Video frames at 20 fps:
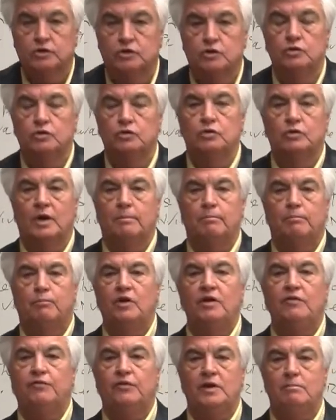to
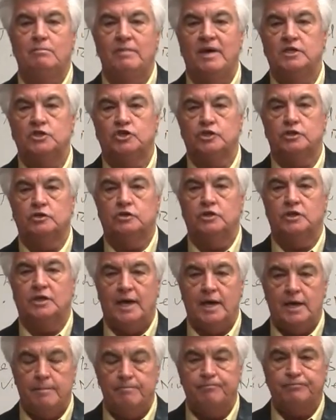briefly mention
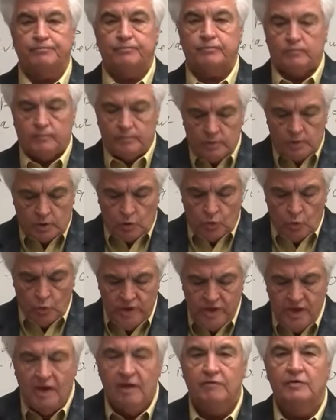today.
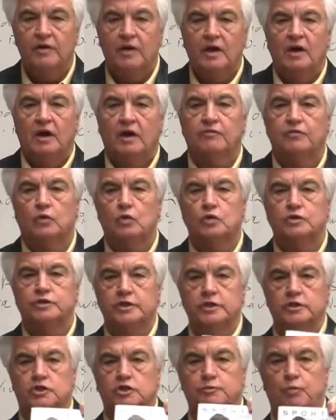We have, of course,
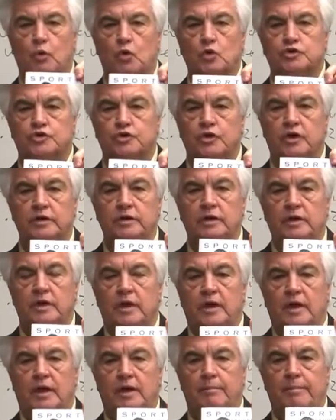in Sportron
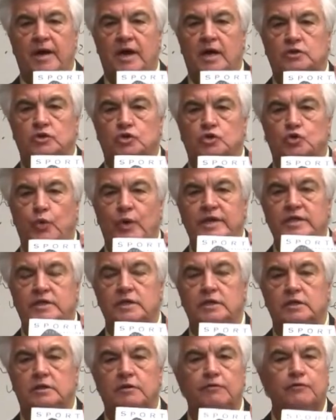about
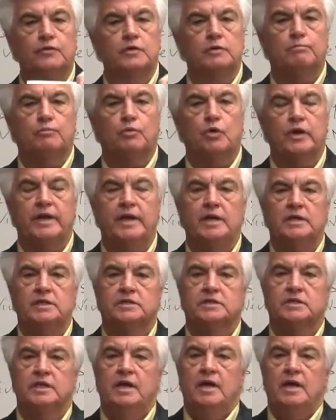20 different products.